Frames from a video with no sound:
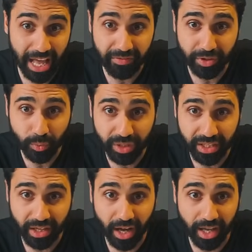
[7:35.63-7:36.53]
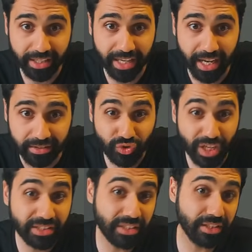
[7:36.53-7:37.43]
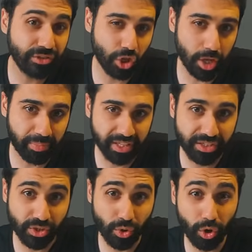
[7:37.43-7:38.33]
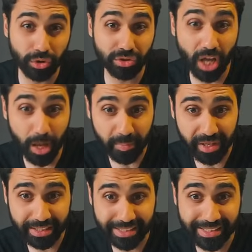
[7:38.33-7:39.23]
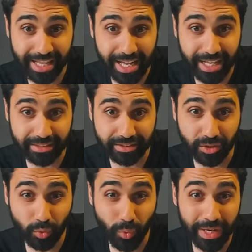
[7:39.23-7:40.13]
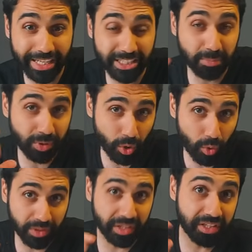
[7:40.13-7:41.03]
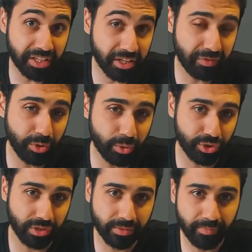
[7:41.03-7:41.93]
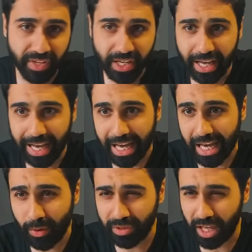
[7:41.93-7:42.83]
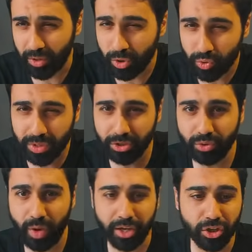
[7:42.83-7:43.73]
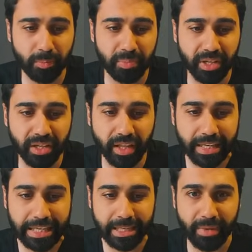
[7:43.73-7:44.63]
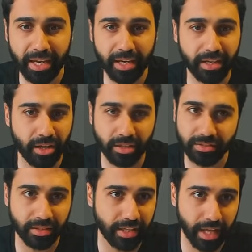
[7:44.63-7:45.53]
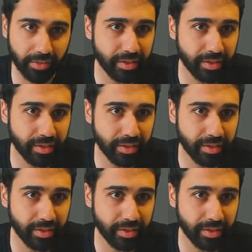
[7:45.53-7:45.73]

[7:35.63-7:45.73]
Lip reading: every week I get trending topics or topics that will explode in the near future. And what I usually do, I copy the email content like